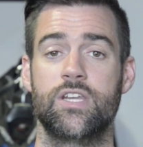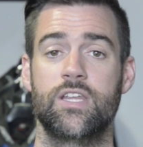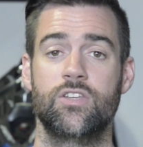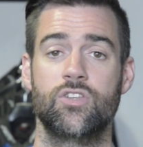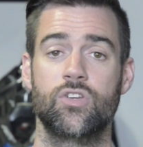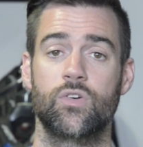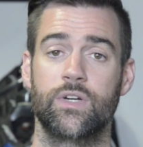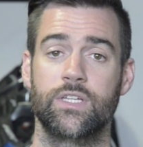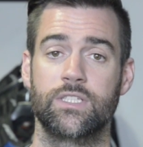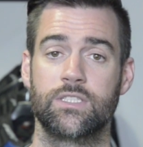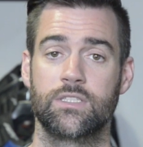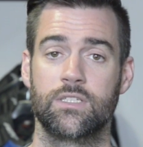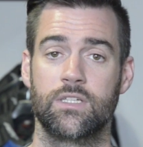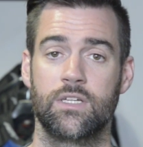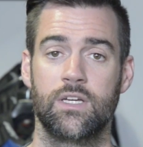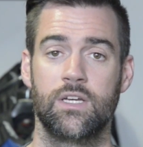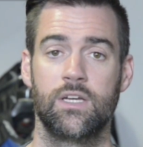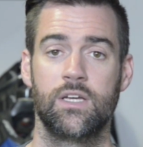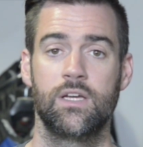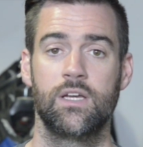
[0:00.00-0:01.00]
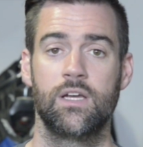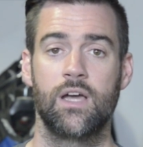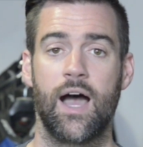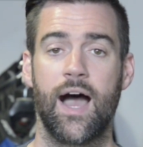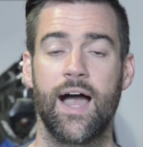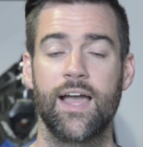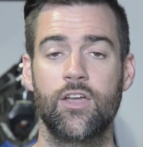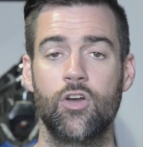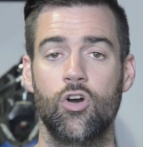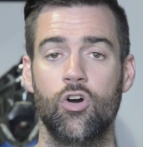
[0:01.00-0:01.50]
injuries.
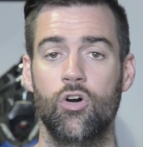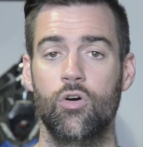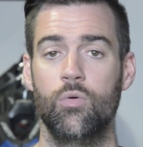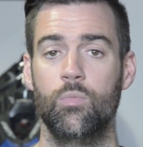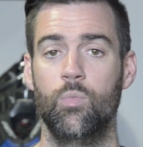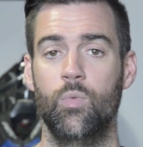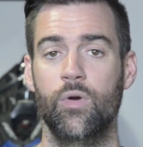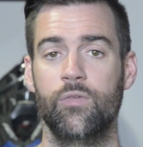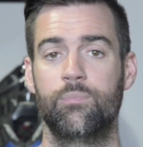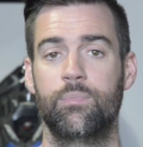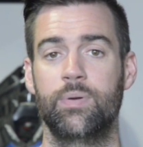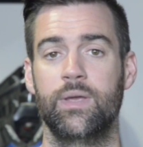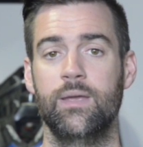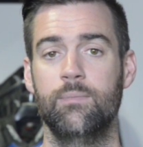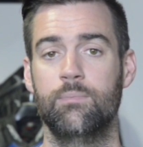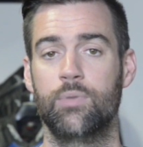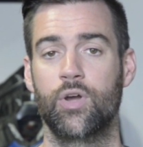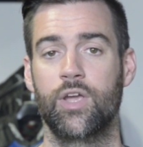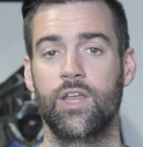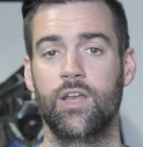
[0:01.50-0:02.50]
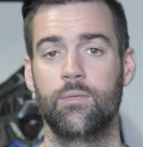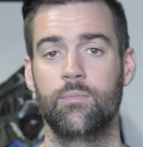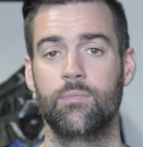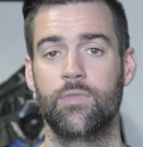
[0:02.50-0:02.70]
I caught up with Pete Buckingham,